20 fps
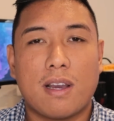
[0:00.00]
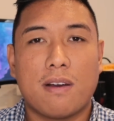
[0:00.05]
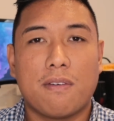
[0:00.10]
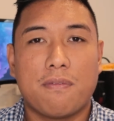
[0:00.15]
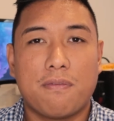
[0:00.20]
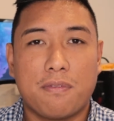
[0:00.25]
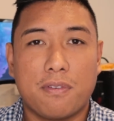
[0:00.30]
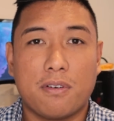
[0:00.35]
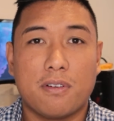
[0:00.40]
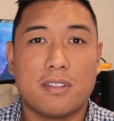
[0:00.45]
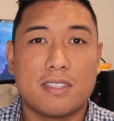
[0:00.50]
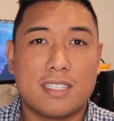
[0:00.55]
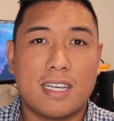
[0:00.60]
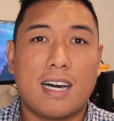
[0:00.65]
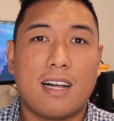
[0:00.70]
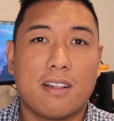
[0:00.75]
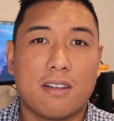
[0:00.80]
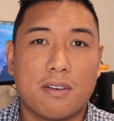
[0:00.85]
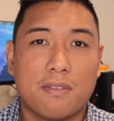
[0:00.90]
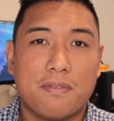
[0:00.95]
full
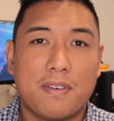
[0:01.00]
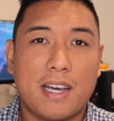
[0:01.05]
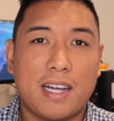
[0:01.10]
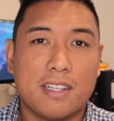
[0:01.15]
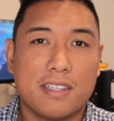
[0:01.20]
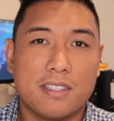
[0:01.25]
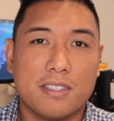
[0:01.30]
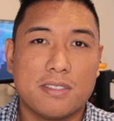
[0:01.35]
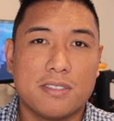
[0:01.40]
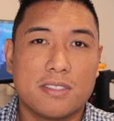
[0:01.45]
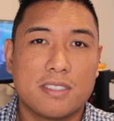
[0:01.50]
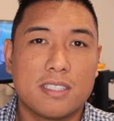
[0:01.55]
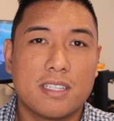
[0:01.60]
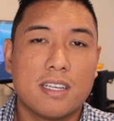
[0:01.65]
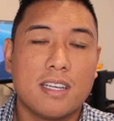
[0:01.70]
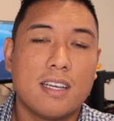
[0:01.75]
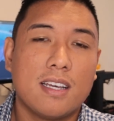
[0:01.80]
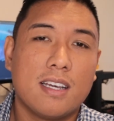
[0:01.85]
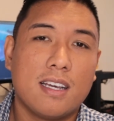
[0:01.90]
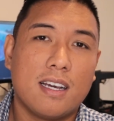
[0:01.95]
dollar values
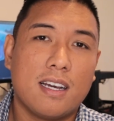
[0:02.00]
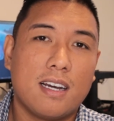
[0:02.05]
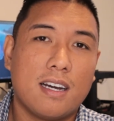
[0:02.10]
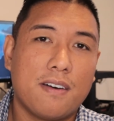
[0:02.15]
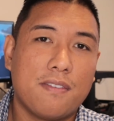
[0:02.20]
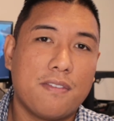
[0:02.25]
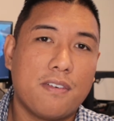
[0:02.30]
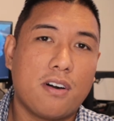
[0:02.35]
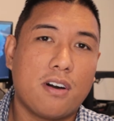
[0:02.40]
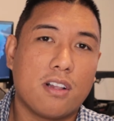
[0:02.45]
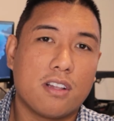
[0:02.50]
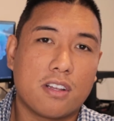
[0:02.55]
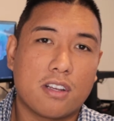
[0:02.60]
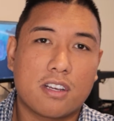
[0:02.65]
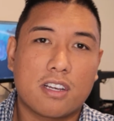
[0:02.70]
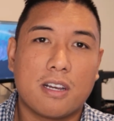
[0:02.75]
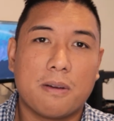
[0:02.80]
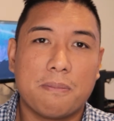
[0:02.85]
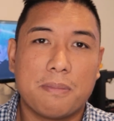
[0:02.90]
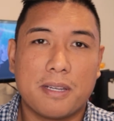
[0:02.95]
of all your
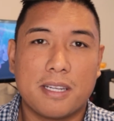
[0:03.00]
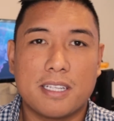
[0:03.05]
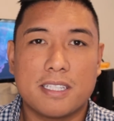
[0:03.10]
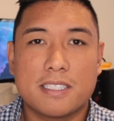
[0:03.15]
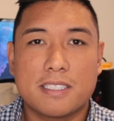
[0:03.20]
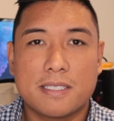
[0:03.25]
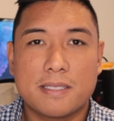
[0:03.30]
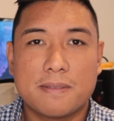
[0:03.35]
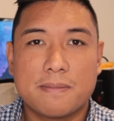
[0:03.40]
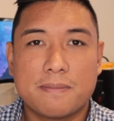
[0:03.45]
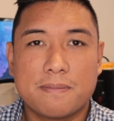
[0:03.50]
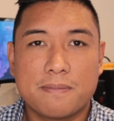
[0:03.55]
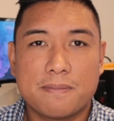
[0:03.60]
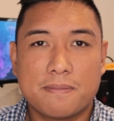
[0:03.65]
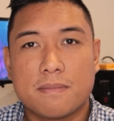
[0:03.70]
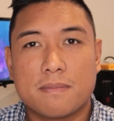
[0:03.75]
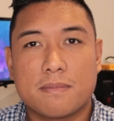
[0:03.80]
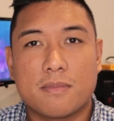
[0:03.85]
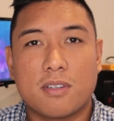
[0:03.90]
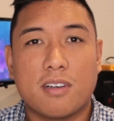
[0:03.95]
companies.
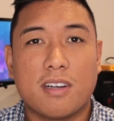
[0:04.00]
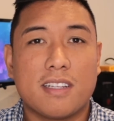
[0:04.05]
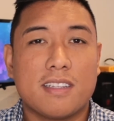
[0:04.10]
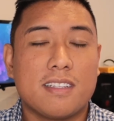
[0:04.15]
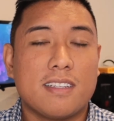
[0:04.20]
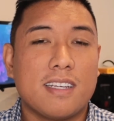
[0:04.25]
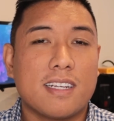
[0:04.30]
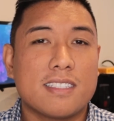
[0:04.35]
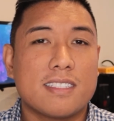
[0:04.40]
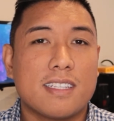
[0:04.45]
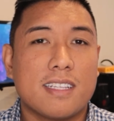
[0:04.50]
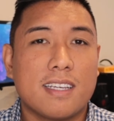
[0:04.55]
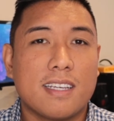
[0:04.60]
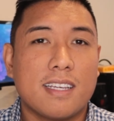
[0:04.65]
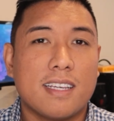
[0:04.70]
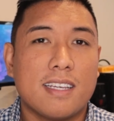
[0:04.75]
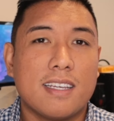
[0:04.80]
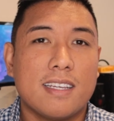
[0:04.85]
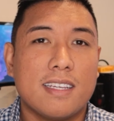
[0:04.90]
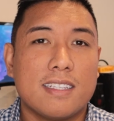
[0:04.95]
All right, the next
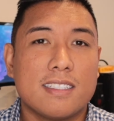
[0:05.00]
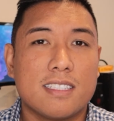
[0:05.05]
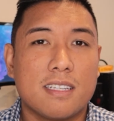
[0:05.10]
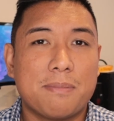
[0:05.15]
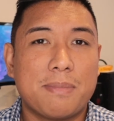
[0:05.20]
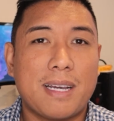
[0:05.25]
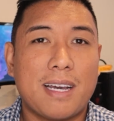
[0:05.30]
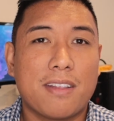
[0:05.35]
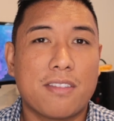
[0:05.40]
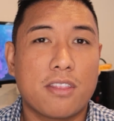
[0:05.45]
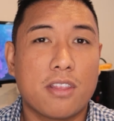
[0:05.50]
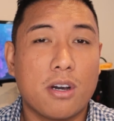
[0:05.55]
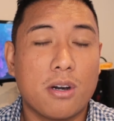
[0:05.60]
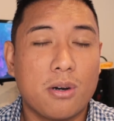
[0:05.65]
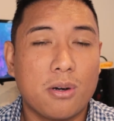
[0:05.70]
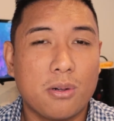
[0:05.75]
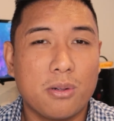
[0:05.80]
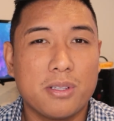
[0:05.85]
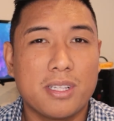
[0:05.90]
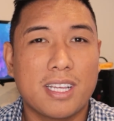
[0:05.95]
thing is about the
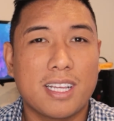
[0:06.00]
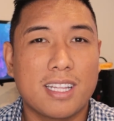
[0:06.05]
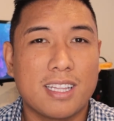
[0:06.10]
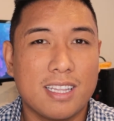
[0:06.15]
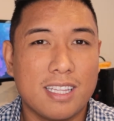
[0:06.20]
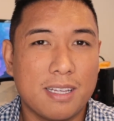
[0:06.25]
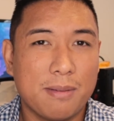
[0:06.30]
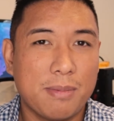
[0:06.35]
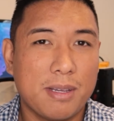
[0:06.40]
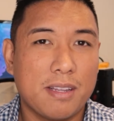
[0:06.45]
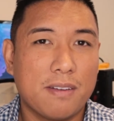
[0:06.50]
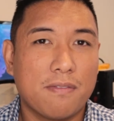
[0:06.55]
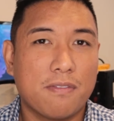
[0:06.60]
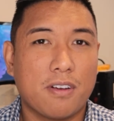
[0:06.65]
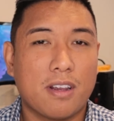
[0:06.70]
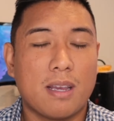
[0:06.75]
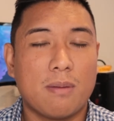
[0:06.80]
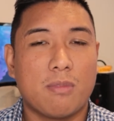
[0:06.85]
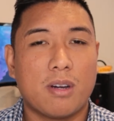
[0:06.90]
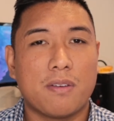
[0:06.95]
holding limit
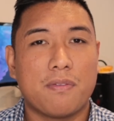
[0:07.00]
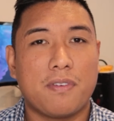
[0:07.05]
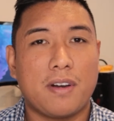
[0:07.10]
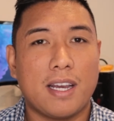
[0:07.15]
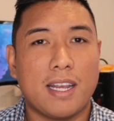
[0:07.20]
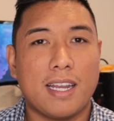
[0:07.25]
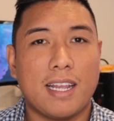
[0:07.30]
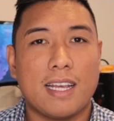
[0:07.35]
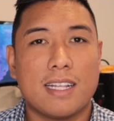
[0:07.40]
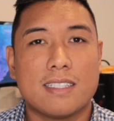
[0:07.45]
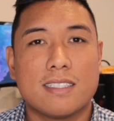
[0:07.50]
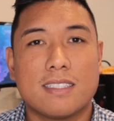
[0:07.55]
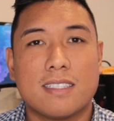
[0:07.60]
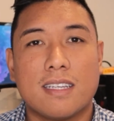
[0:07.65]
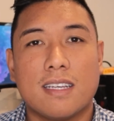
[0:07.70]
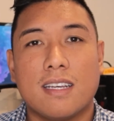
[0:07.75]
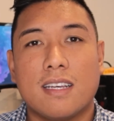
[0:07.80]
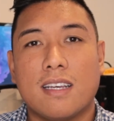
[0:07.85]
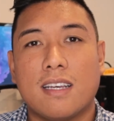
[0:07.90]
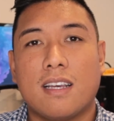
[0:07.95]
for M1 Finance.
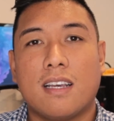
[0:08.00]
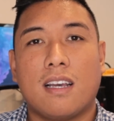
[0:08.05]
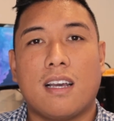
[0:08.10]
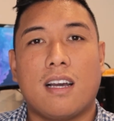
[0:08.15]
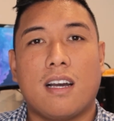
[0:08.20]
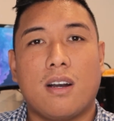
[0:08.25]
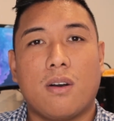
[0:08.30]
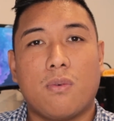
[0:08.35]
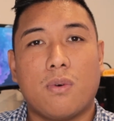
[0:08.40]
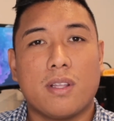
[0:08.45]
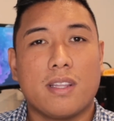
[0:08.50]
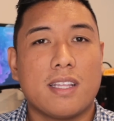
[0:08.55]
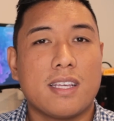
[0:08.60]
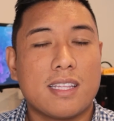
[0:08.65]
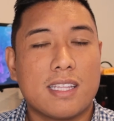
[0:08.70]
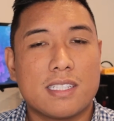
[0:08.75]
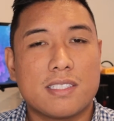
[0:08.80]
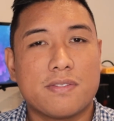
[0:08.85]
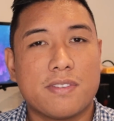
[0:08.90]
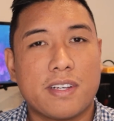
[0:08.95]
One
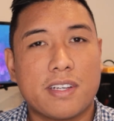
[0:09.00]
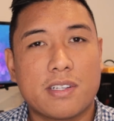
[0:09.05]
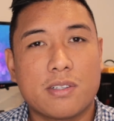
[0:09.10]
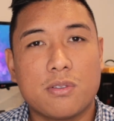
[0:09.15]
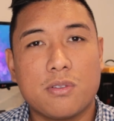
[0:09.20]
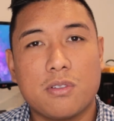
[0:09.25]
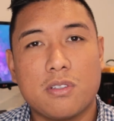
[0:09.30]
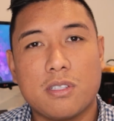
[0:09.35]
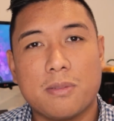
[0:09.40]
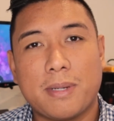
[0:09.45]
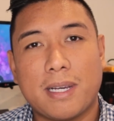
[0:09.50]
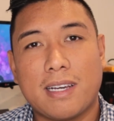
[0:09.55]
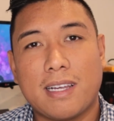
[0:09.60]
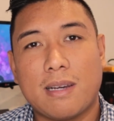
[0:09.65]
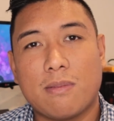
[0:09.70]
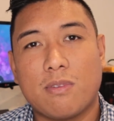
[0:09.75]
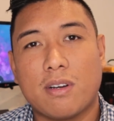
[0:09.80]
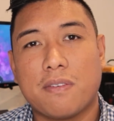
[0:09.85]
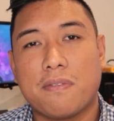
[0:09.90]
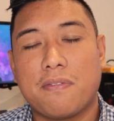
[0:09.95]
thing that's very cool about
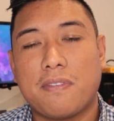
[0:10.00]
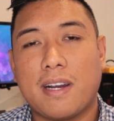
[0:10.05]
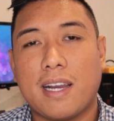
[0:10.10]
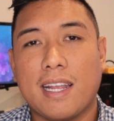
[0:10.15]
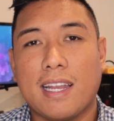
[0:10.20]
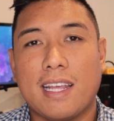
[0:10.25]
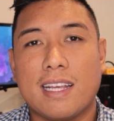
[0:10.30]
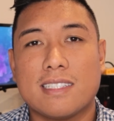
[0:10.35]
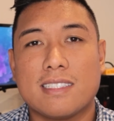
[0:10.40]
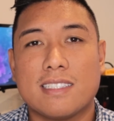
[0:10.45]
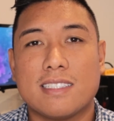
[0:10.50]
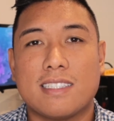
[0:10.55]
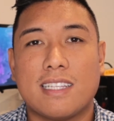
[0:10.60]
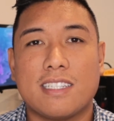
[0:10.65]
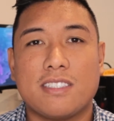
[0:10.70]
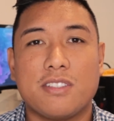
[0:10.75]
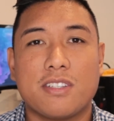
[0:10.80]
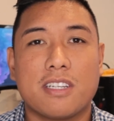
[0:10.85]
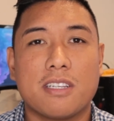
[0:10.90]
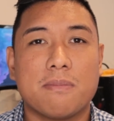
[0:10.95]
M1 Finance is
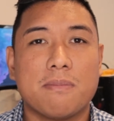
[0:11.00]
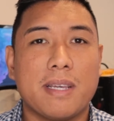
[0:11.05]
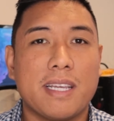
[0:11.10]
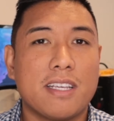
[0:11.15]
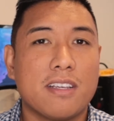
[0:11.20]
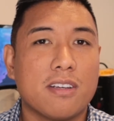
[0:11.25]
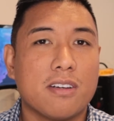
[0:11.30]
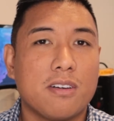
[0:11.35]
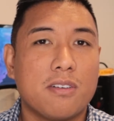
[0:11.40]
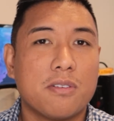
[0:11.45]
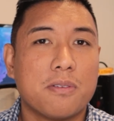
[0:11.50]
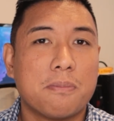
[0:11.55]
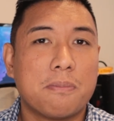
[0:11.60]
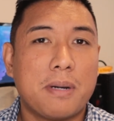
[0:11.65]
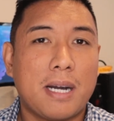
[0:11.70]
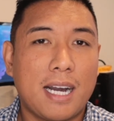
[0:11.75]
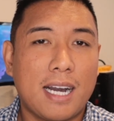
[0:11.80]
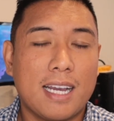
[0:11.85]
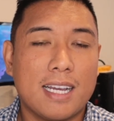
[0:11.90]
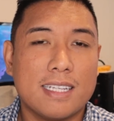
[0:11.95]
that you can make your own
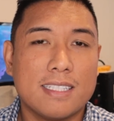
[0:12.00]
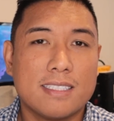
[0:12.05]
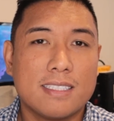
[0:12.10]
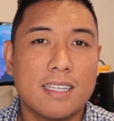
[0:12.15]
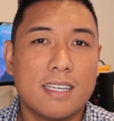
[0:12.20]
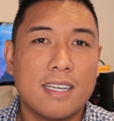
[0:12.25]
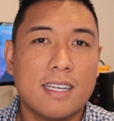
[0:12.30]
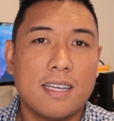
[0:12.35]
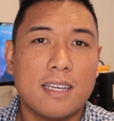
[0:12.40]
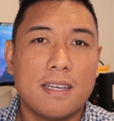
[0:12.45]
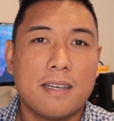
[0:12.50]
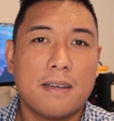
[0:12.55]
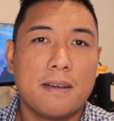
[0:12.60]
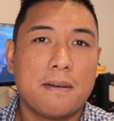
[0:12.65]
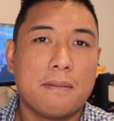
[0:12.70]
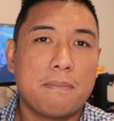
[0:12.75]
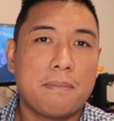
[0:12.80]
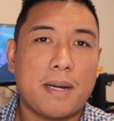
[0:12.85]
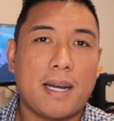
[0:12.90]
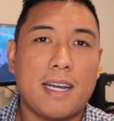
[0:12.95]
pies.
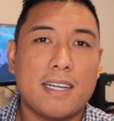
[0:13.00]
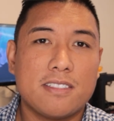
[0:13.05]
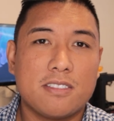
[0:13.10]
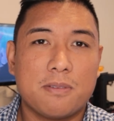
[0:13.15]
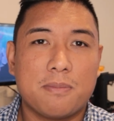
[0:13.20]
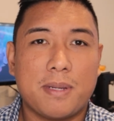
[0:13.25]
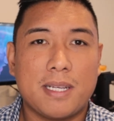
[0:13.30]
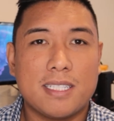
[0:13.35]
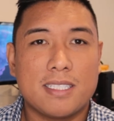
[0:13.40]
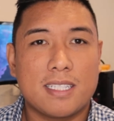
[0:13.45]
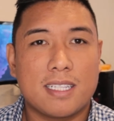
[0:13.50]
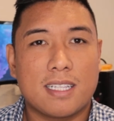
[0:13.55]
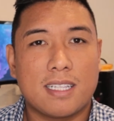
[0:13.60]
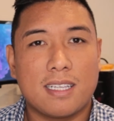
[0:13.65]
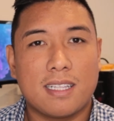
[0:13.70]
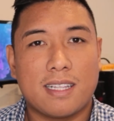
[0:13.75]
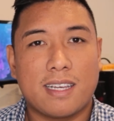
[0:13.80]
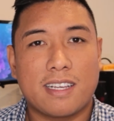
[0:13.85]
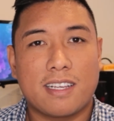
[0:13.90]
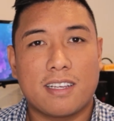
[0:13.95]
Pies are
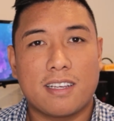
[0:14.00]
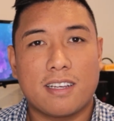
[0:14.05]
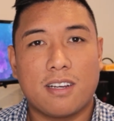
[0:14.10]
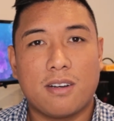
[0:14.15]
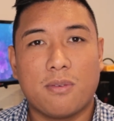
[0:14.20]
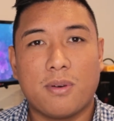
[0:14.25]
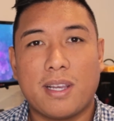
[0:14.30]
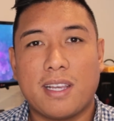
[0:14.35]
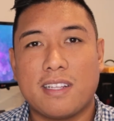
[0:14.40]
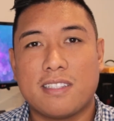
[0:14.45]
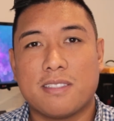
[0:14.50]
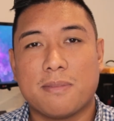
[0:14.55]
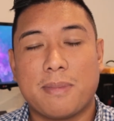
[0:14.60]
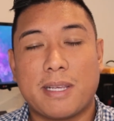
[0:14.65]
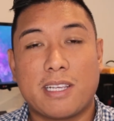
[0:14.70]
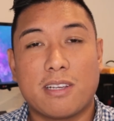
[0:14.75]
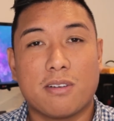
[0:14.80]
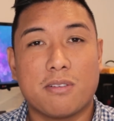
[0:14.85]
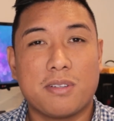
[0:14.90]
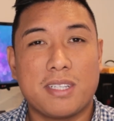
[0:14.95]
basically like a way to
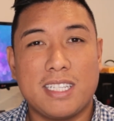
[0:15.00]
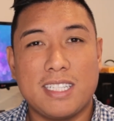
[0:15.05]
make your own